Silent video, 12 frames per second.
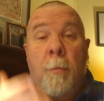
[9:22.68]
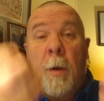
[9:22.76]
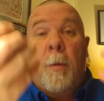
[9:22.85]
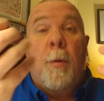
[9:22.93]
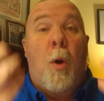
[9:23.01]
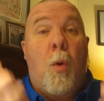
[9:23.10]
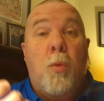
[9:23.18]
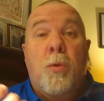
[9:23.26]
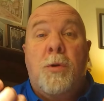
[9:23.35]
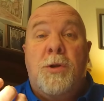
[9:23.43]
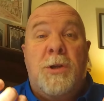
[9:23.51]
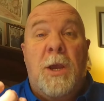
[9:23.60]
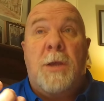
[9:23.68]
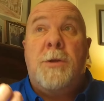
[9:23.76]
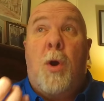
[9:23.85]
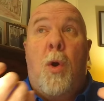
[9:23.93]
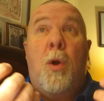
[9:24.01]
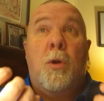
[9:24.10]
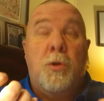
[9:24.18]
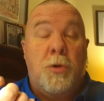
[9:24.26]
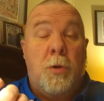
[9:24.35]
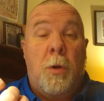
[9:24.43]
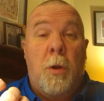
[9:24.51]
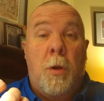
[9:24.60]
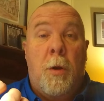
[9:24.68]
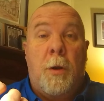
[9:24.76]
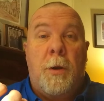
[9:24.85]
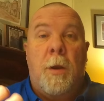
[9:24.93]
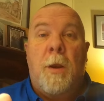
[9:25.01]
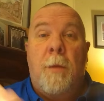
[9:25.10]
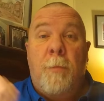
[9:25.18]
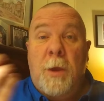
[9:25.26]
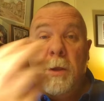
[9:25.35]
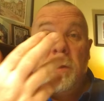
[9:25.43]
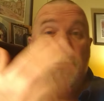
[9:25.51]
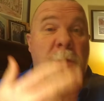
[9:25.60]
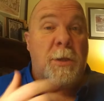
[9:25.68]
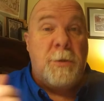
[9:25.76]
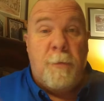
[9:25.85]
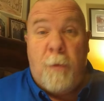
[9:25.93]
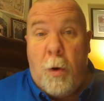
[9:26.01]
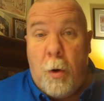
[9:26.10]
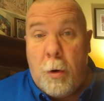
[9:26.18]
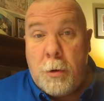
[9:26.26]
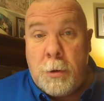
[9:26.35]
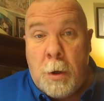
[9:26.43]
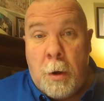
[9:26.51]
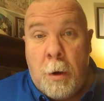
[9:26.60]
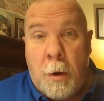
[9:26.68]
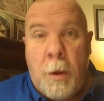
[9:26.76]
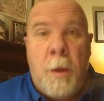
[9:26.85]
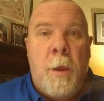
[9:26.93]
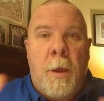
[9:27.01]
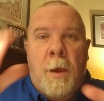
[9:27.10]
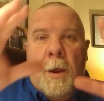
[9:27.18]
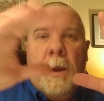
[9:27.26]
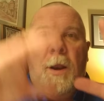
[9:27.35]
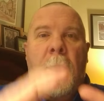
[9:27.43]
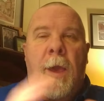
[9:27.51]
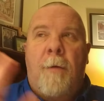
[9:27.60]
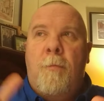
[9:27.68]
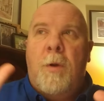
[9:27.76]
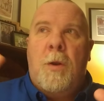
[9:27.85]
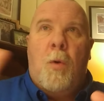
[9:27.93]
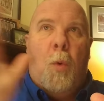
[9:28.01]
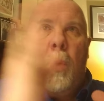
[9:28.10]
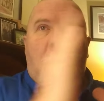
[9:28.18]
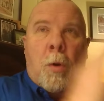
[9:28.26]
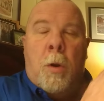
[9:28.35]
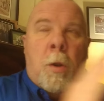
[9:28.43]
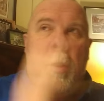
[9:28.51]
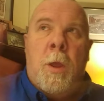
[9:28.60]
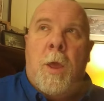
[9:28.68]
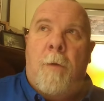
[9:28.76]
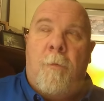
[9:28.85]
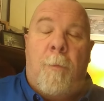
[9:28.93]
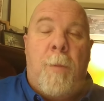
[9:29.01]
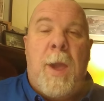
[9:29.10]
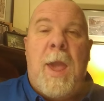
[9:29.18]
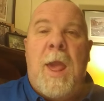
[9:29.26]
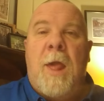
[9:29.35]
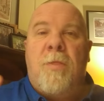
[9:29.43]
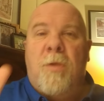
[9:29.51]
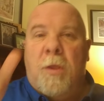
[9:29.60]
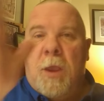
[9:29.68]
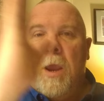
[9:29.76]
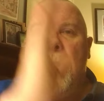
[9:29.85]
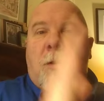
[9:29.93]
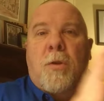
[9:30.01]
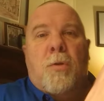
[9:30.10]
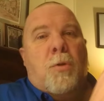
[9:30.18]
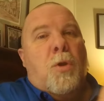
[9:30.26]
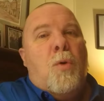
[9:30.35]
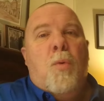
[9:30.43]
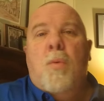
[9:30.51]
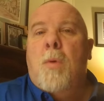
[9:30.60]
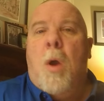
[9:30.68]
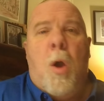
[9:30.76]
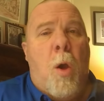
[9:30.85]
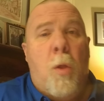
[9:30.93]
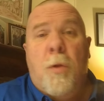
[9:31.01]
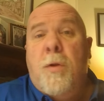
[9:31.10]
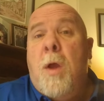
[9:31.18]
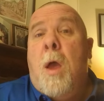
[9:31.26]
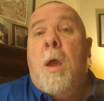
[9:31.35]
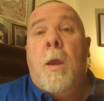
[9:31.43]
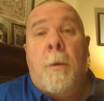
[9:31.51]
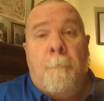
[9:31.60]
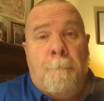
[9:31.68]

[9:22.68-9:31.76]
Maybe holding six hearts. Right there, and that'd be the six of hearts. And they have it in order of a path that they do all the time.